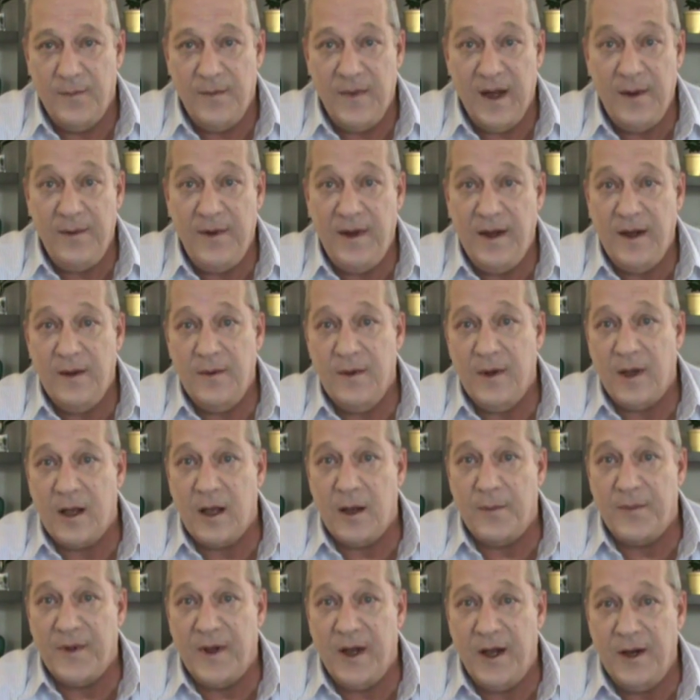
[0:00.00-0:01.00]
maybe a
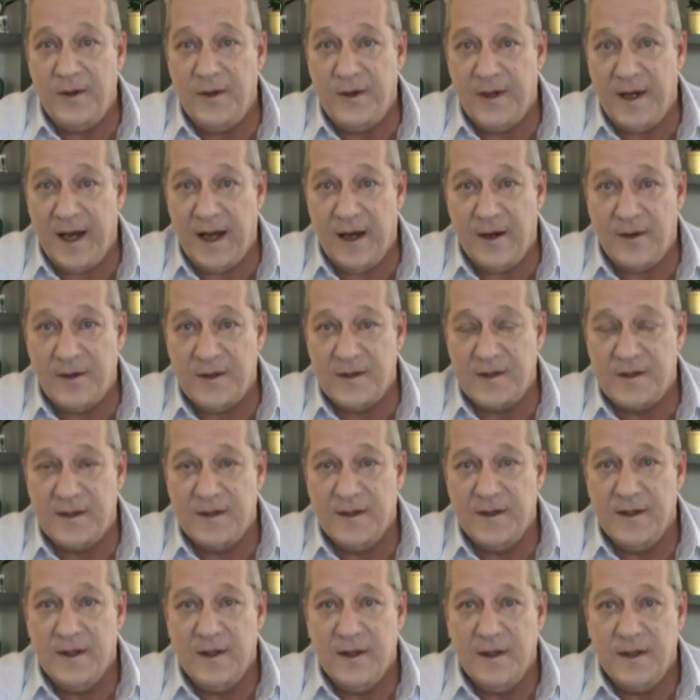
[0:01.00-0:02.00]
couple hundred
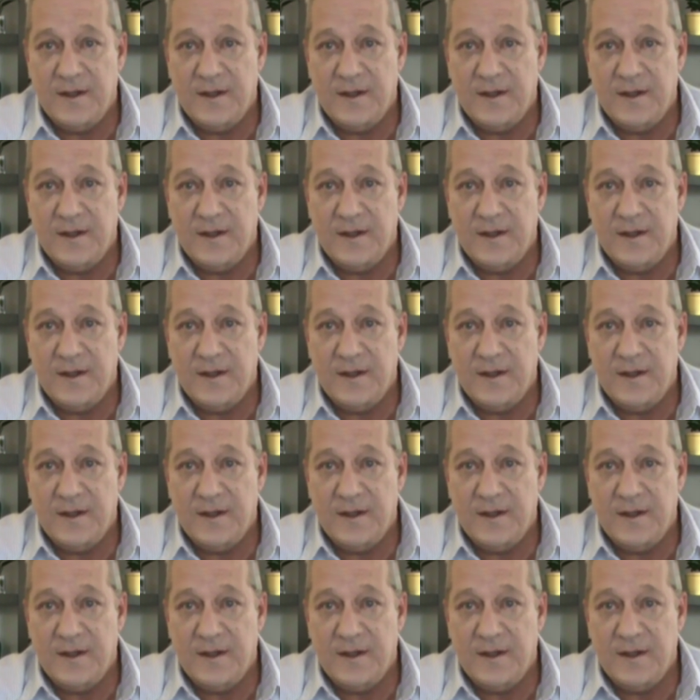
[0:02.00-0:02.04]
hours